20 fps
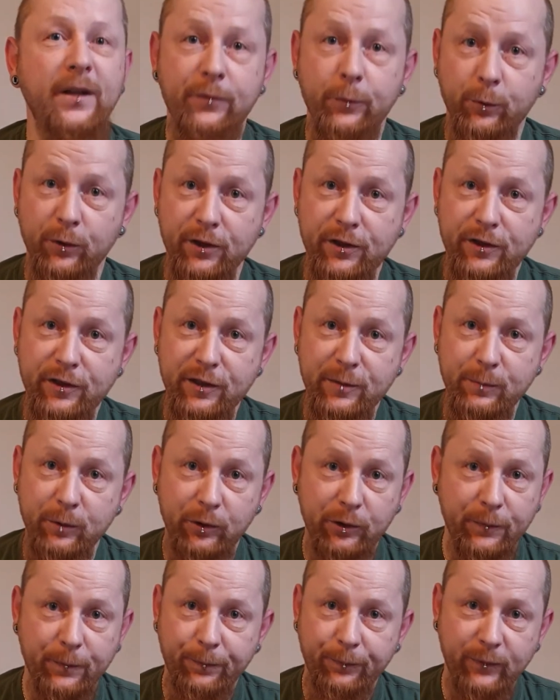you want to see
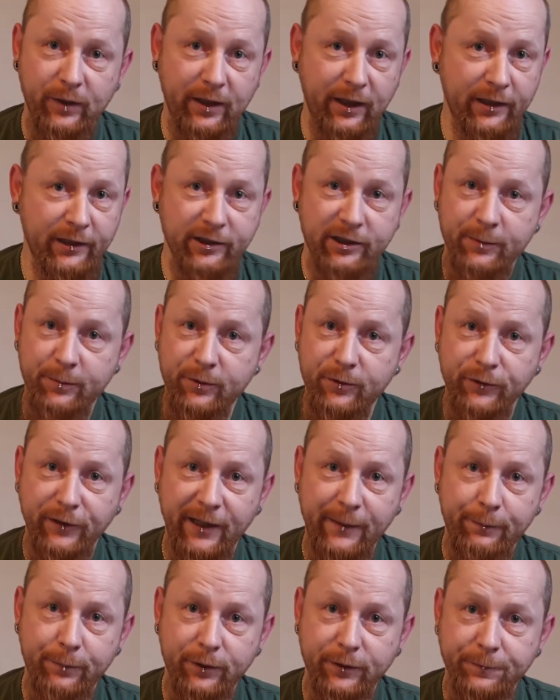more, hit the
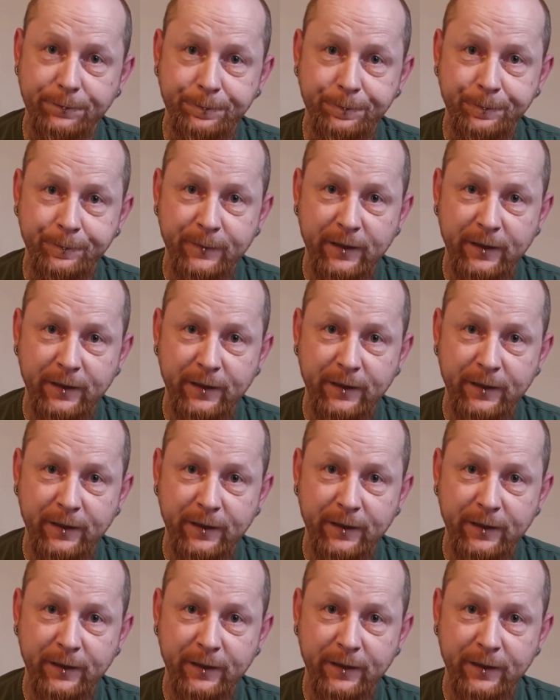subscribe button.